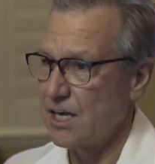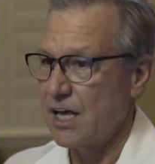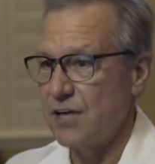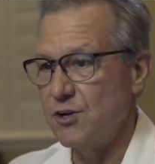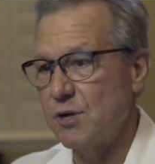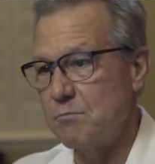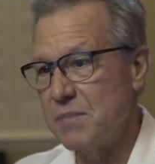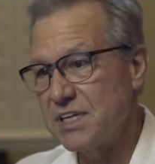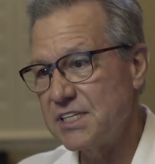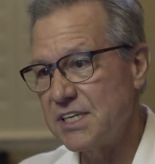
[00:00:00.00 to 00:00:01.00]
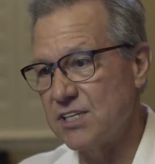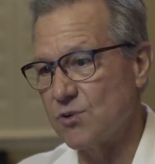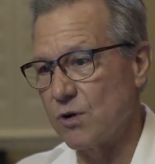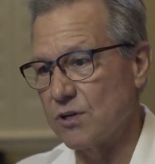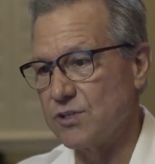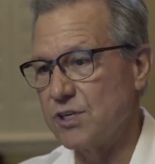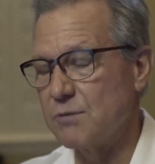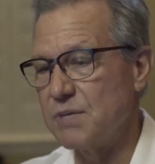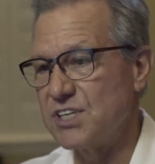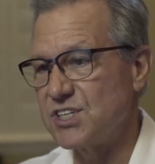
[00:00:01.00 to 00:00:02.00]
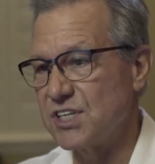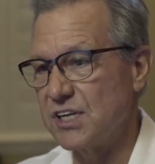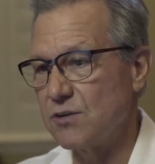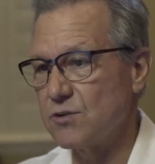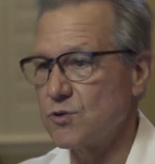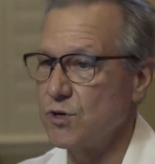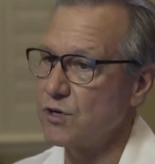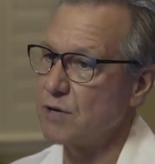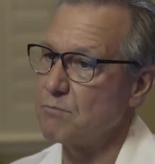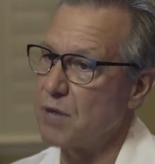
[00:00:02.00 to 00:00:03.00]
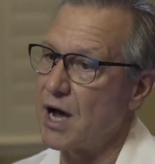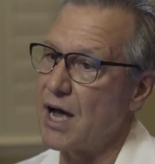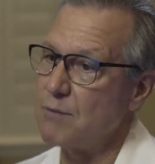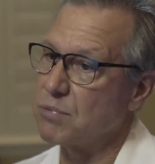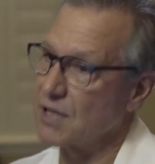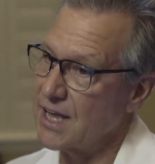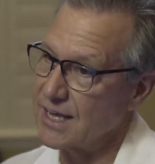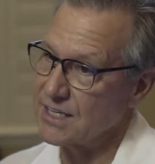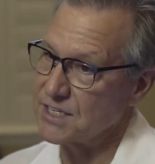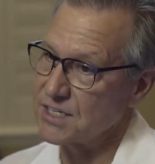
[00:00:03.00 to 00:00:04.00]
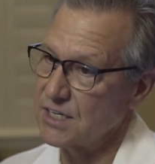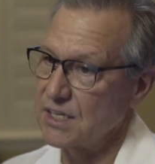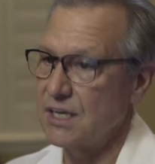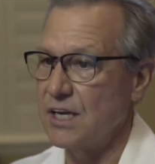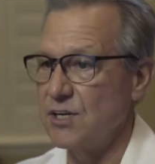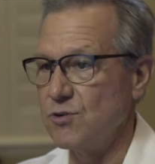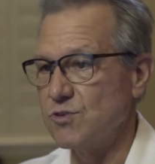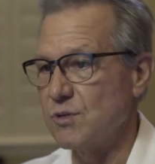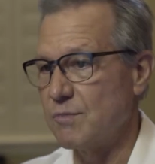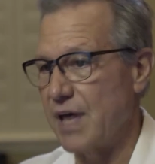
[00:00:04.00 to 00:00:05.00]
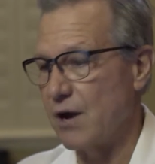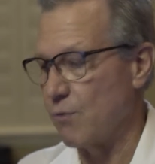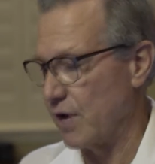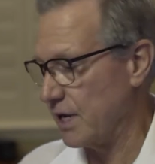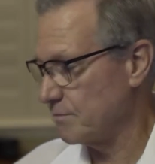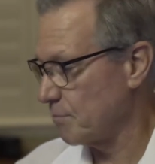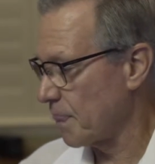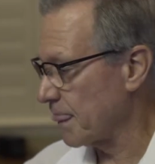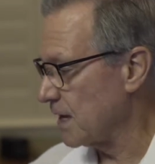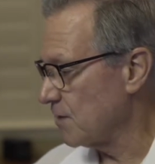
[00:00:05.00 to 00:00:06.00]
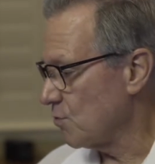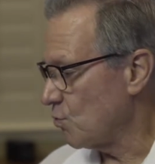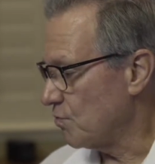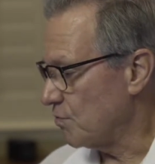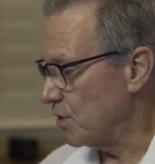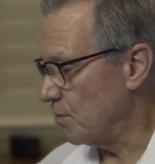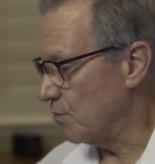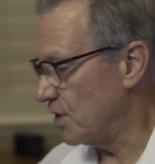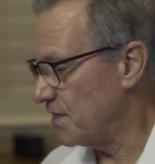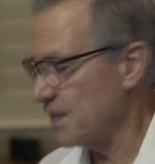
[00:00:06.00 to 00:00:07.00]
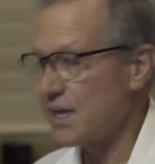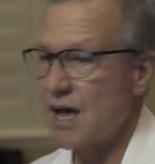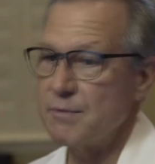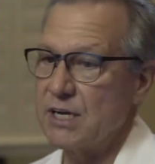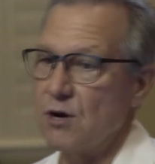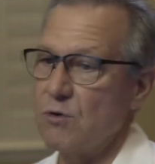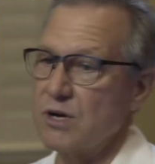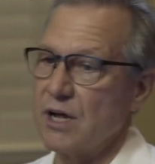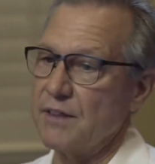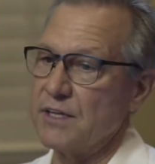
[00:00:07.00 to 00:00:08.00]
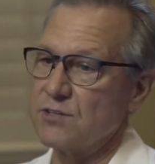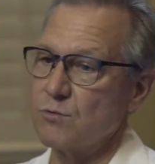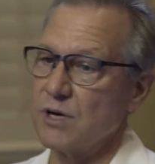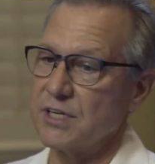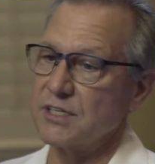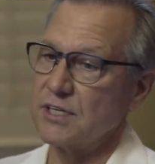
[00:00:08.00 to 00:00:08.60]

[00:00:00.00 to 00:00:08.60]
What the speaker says: And you can mix these oils. You can mix singles, or you can buy blends and use them that way. The thing that got me going on this was